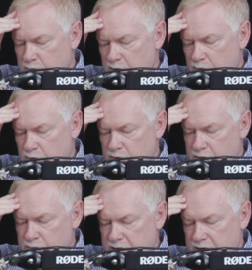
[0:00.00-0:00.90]
People who
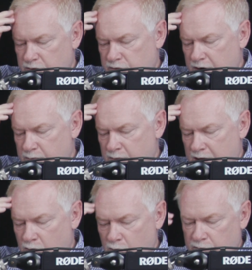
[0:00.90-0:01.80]
love money are trapped
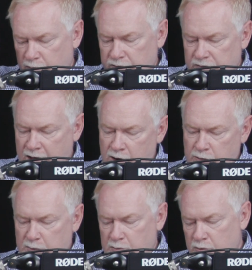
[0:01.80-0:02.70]
by harmful
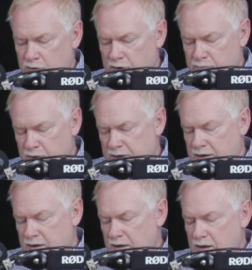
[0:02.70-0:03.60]
desires. People who love
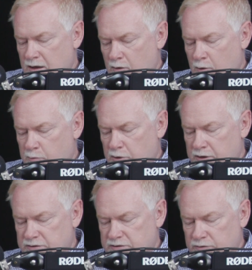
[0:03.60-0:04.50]
money are
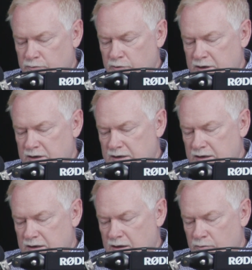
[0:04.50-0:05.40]
plunged to run,
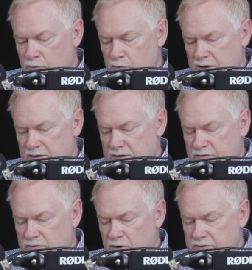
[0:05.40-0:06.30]
uh, ruin and
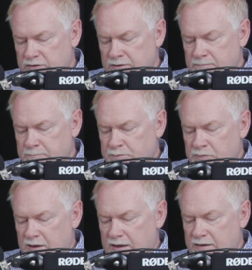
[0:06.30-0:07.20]
destruction.
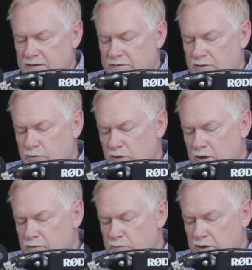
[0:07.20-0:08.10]
He says the
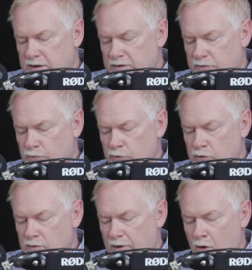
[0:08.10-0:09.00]
love of money is the
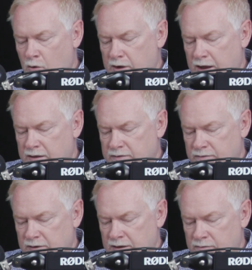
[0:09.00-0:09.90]
root of all kinds
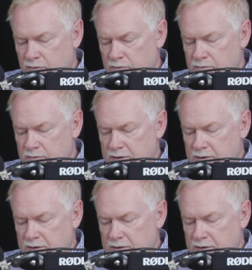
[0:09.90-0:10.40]
of evil.